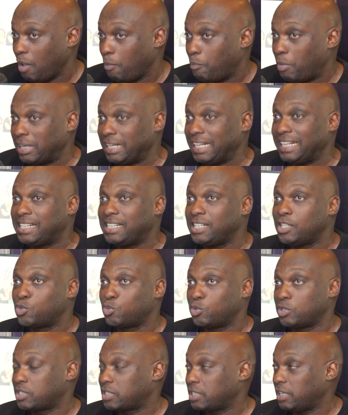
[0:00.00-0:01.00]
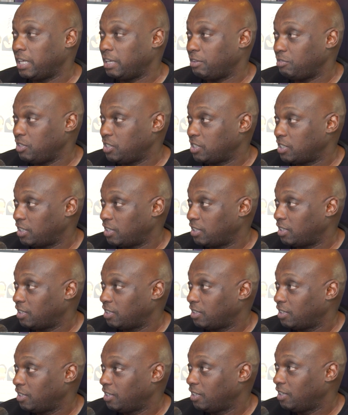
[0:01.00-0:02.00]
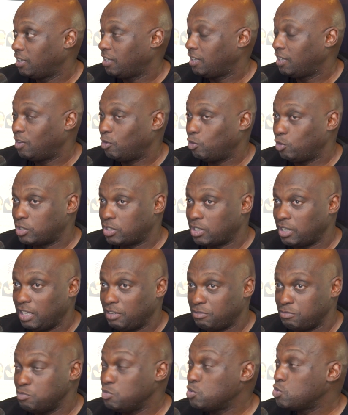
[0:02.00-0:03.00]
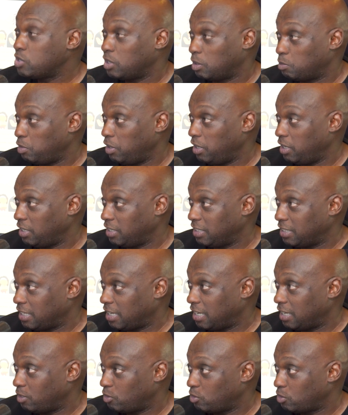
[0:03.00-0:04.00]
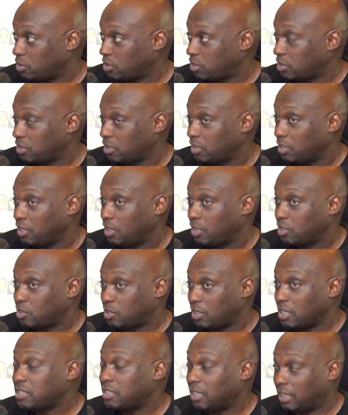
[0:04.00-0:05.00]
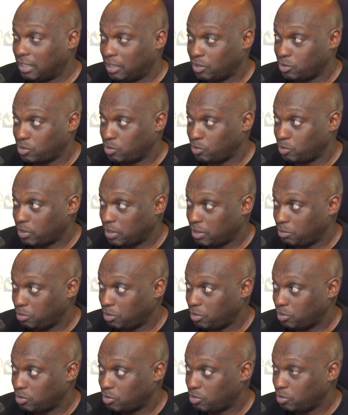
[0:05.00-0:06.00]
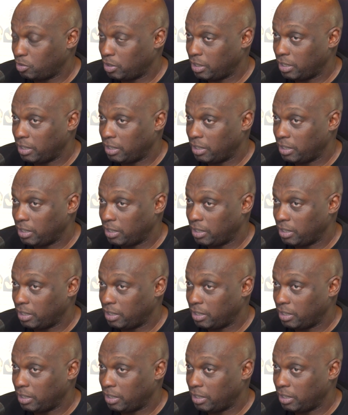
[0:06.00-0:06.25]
But at least we'll still have each other. we'll still have music playing in the house. So that's the house we're coming to,